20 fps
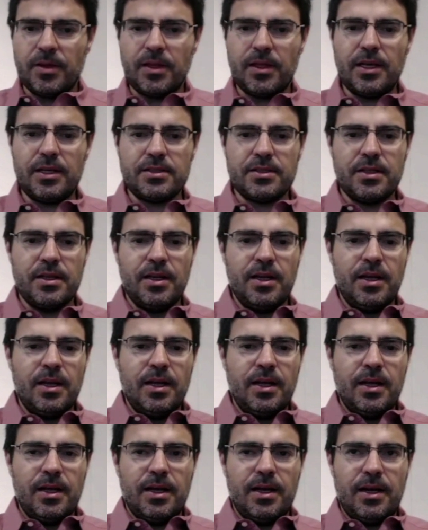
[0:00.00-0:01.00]
Yes.
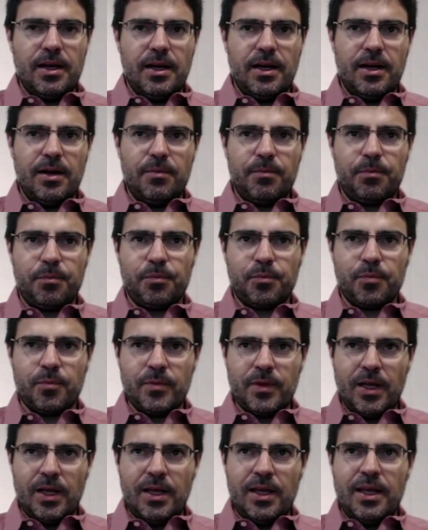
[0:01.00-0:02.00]
And
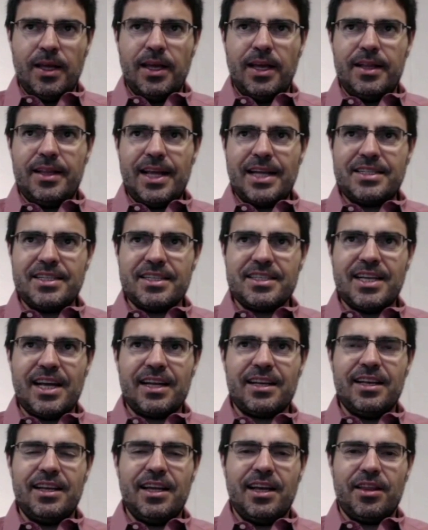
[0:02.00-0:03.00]
that's
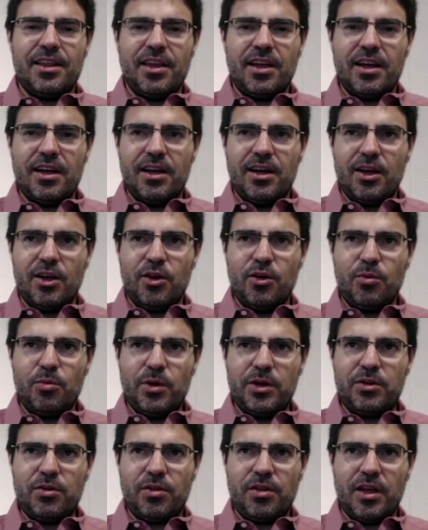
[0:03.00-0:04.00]
exactly, I think, a good
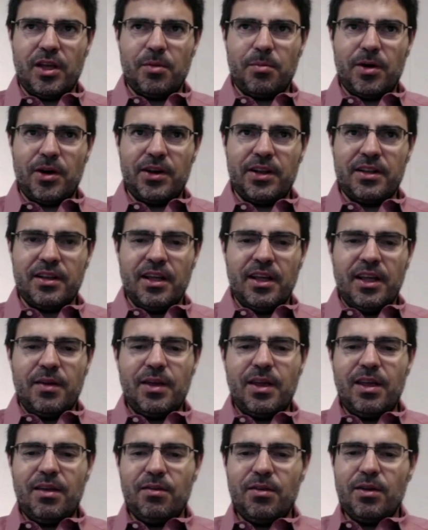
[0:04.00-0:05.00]
way to think about it.
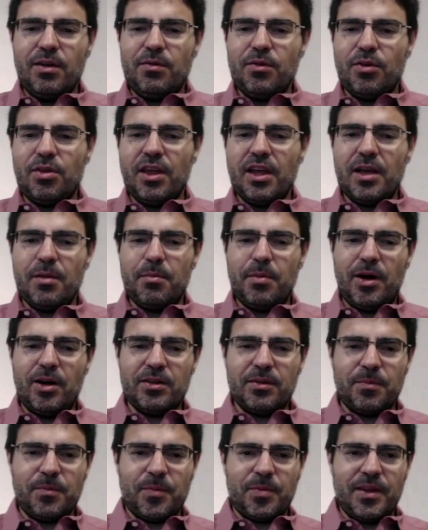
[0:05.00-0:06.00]
If you think
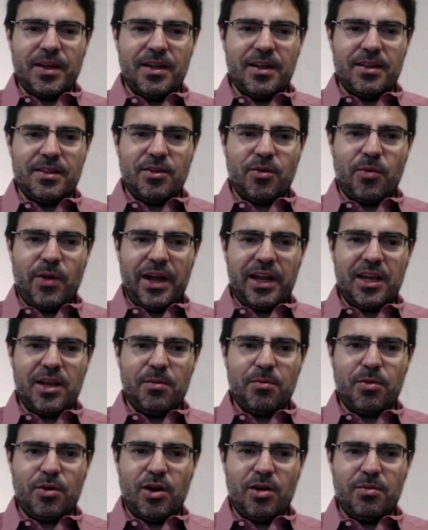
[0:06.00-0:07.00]
about the
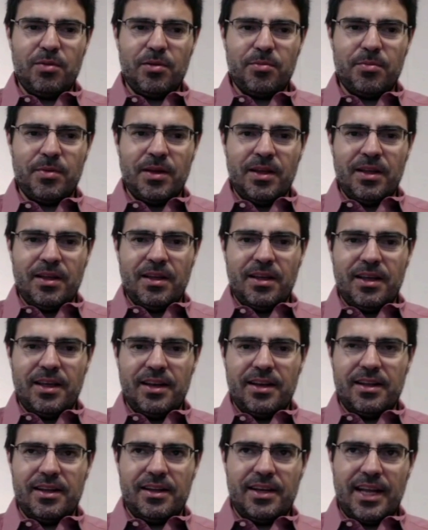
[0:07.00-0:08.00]
ranking problem
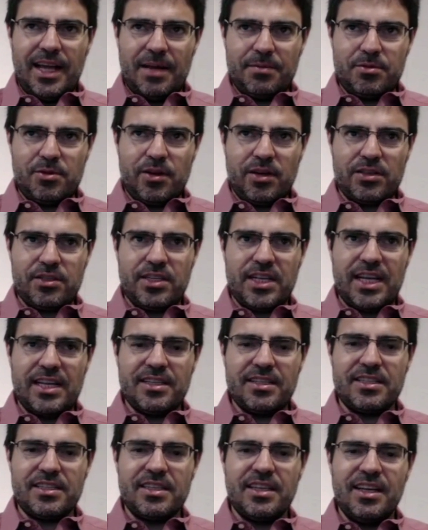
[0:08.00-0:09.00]
in an abstract
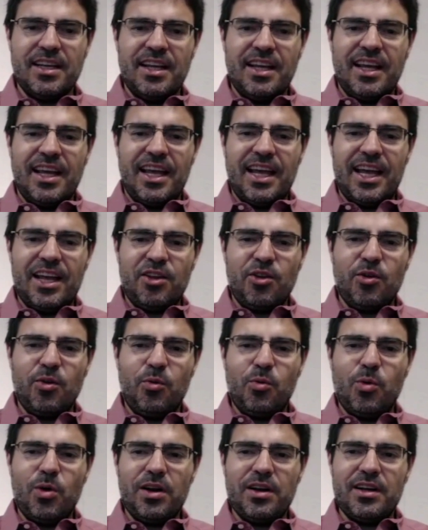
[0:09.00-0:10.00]
sense, and you
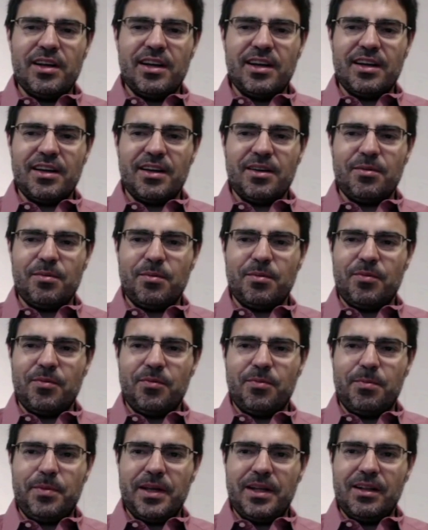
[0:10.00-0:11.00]
want to
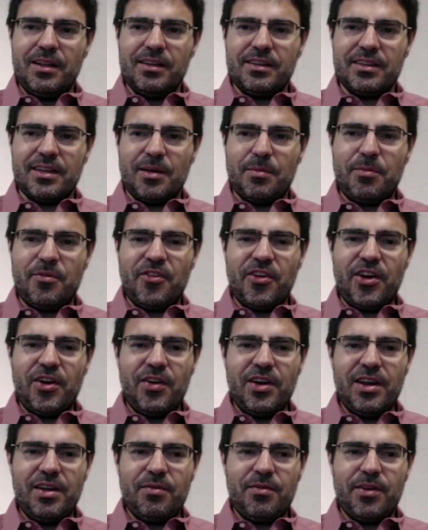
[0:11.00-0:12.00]
build a
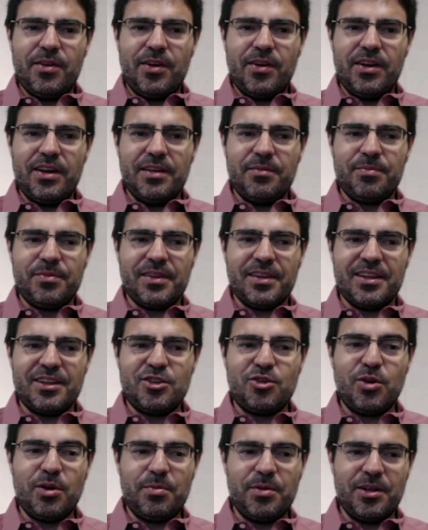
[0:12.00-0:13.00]
very, very
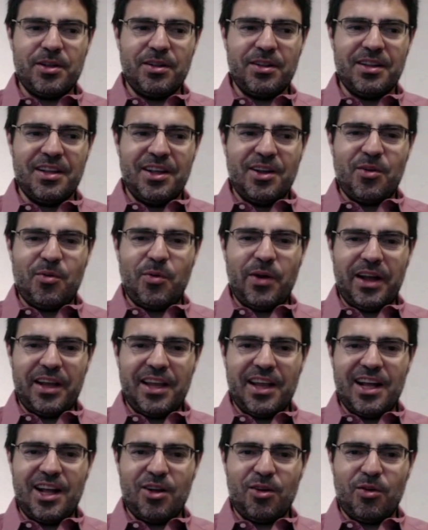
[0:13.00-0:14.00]
trivial
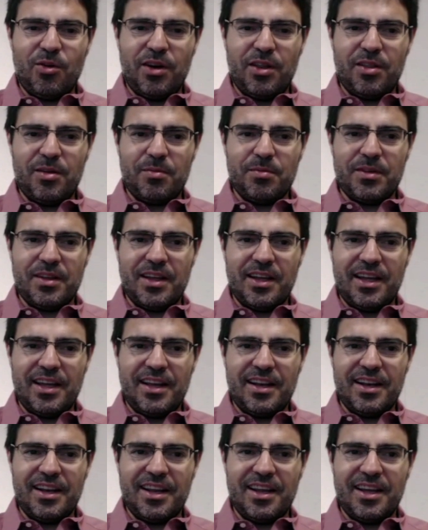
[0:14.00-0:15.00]
ranking algorithm,
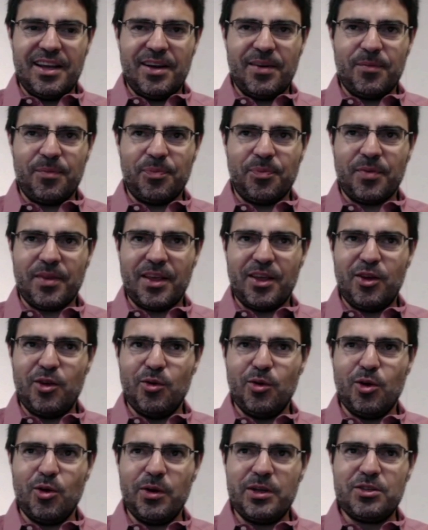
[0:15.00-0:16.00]
and
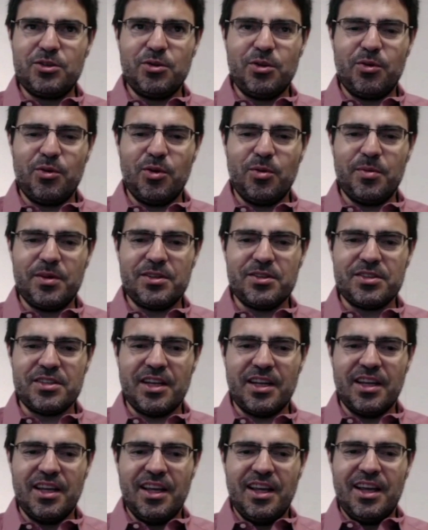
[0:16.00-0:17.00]
you go into a room and you
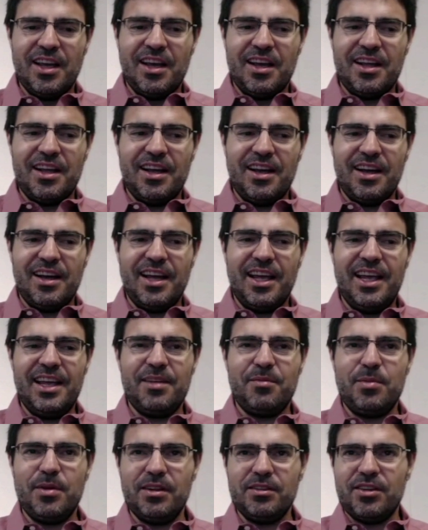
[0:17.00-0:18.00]
say, hey,
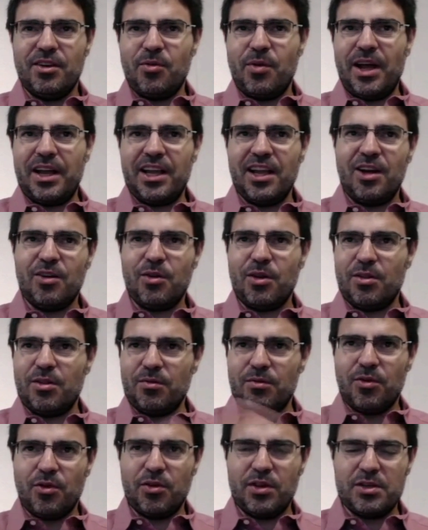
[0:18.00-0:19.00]
build a ranking
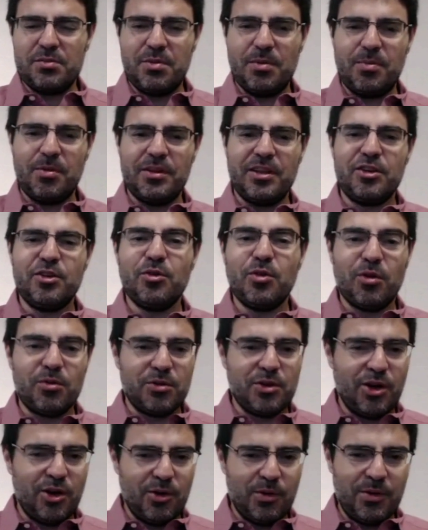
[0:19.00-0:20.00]
algorithm for these people that you
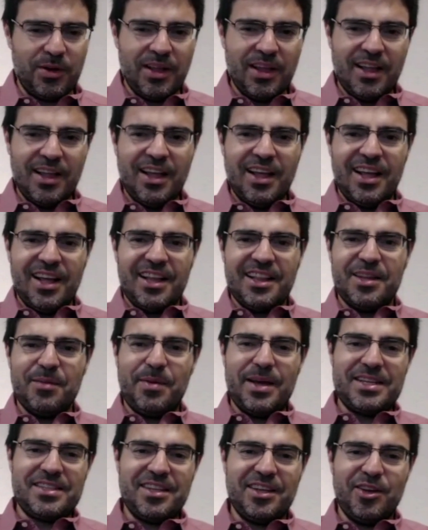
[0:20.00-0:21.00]
don't know, the
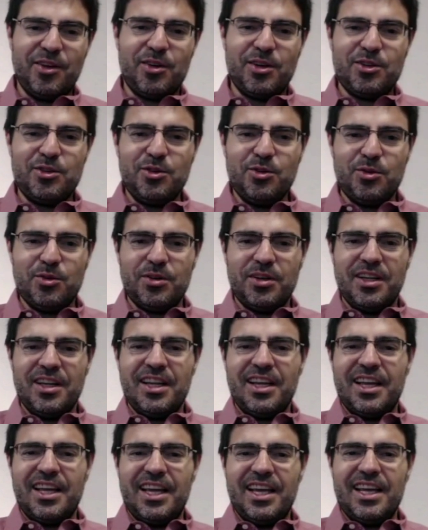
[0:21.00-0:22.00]
best thing you can do
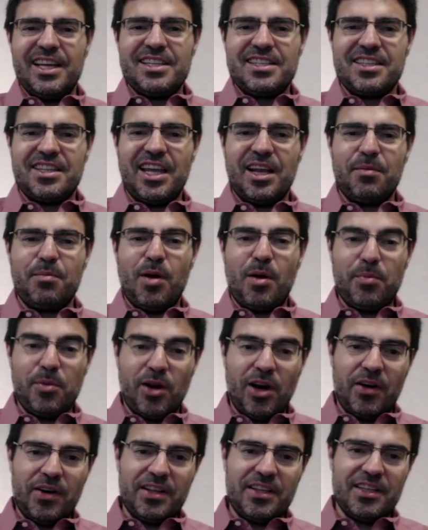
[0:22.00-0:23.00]
is take
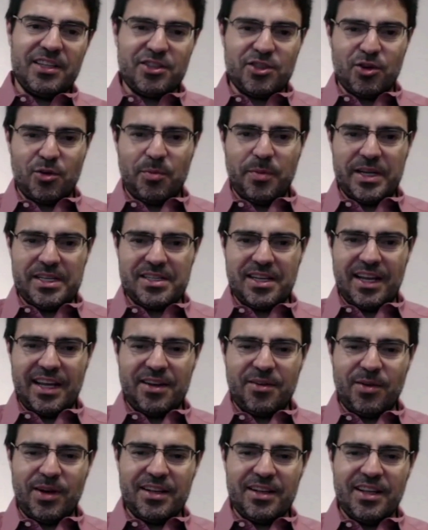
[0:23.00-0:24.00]
popularity as your
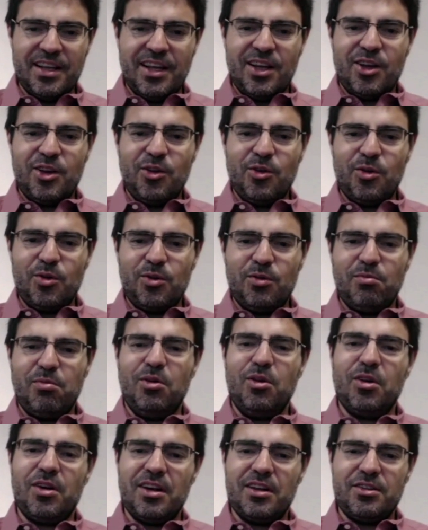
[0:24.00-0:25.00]
baseline, right? You
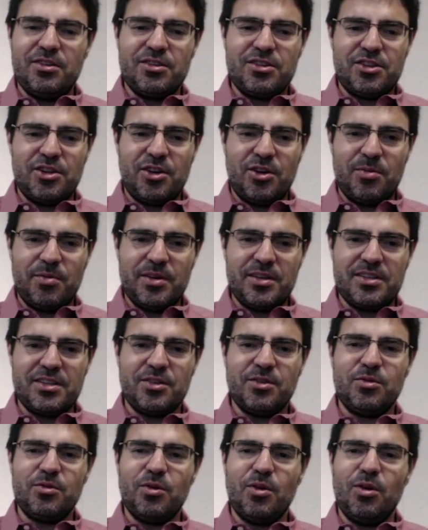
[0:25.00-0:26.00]
look at your service, you